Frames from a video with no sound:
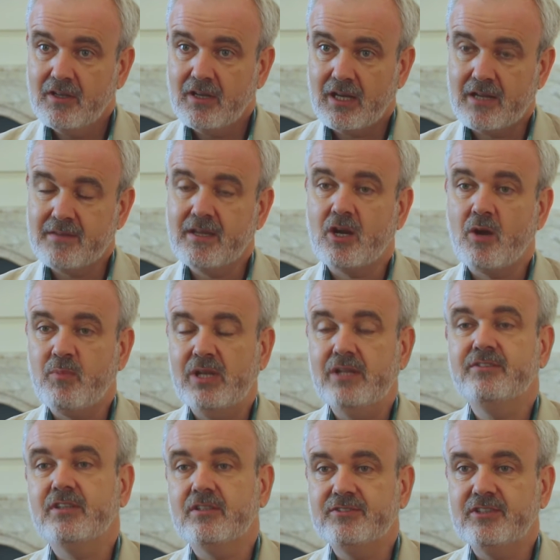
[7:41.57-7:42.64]
and I think our
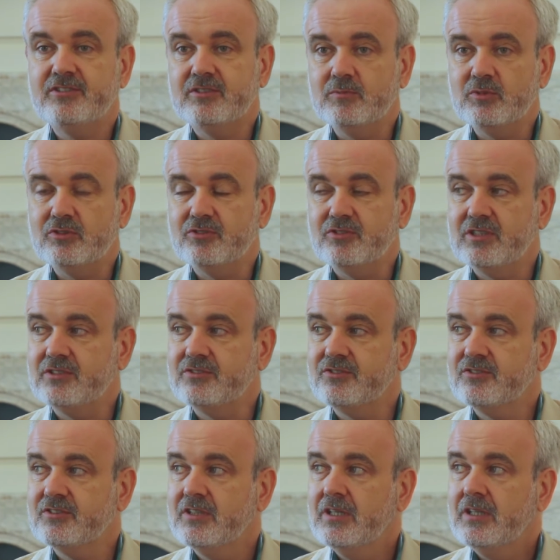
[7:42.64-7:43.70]
political system does
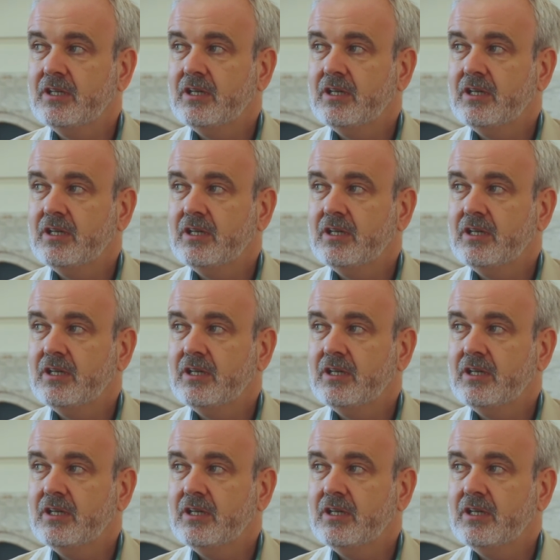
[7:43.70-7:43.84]
this,